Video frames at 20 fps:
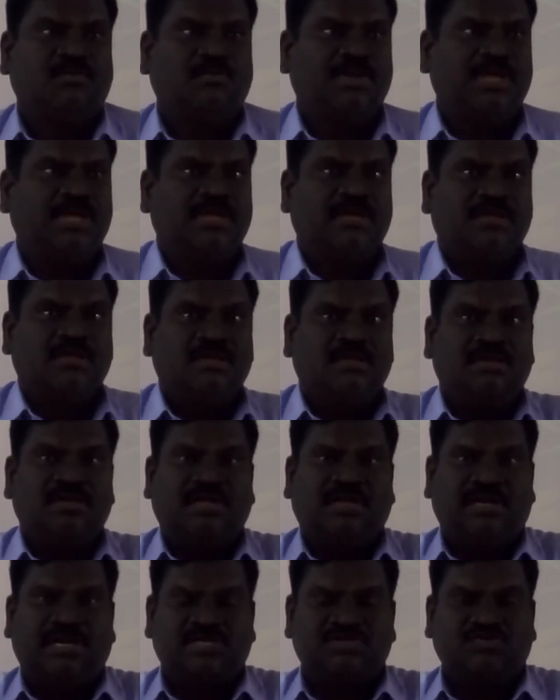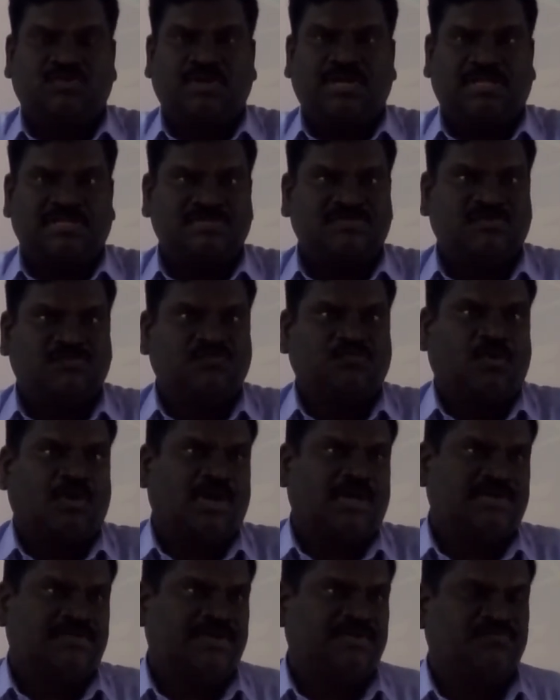Okay, natural analysis or
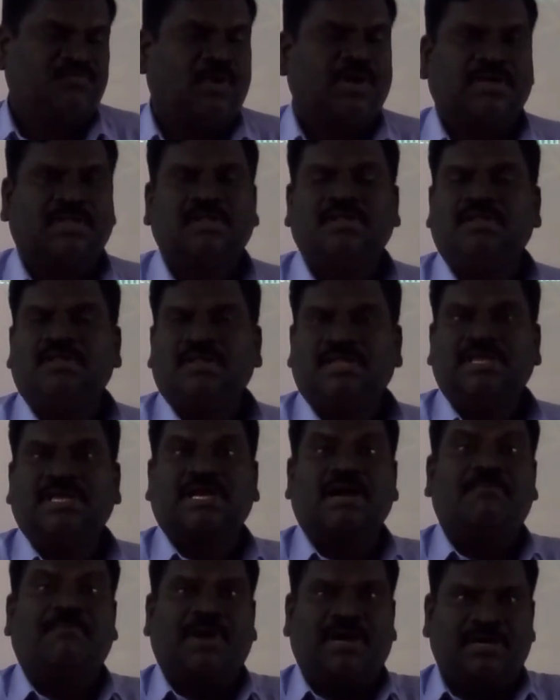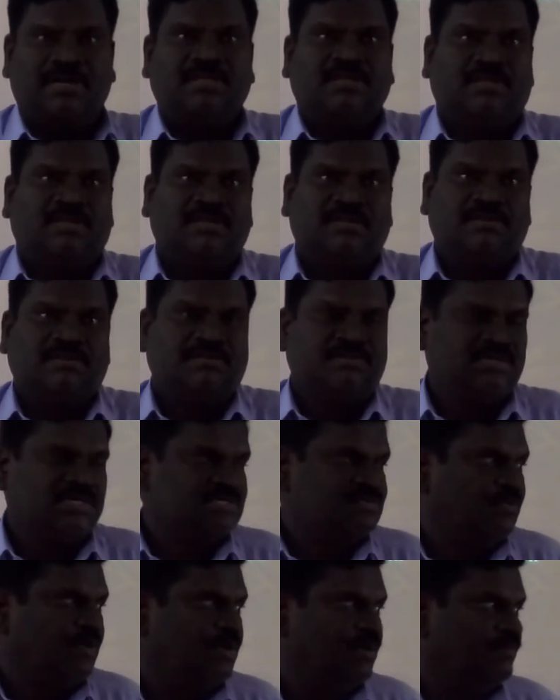not. That's what he compared.
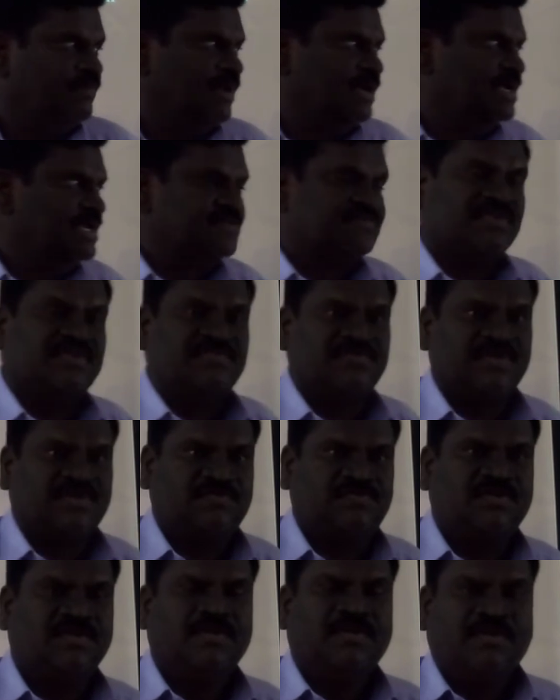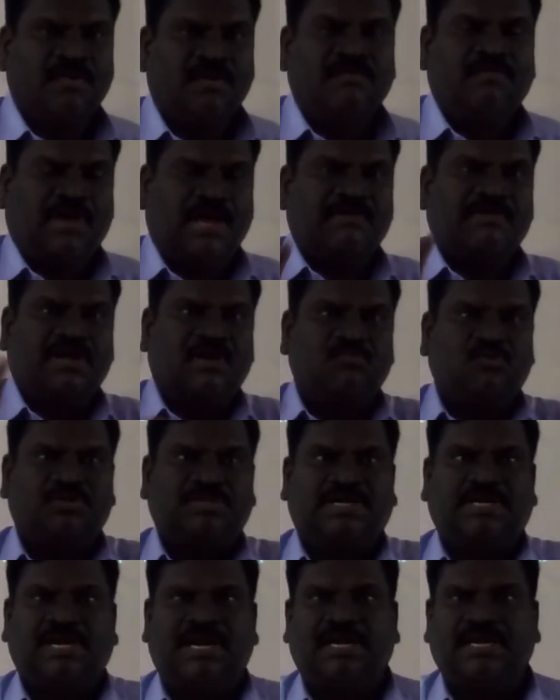This was his research. I will come to
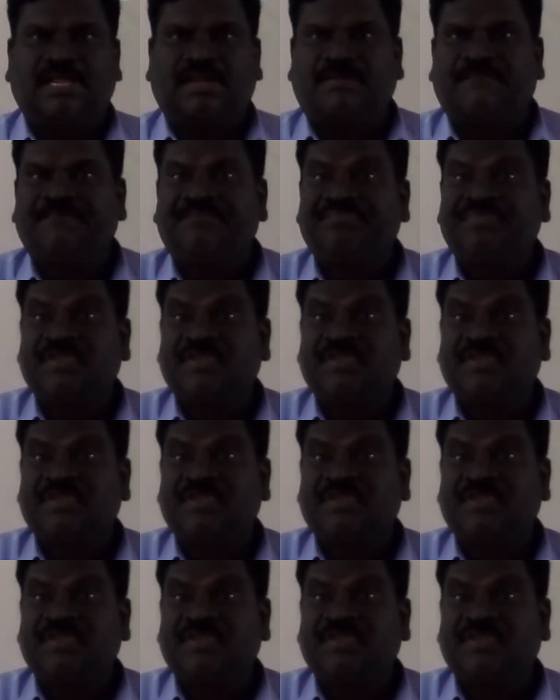that later.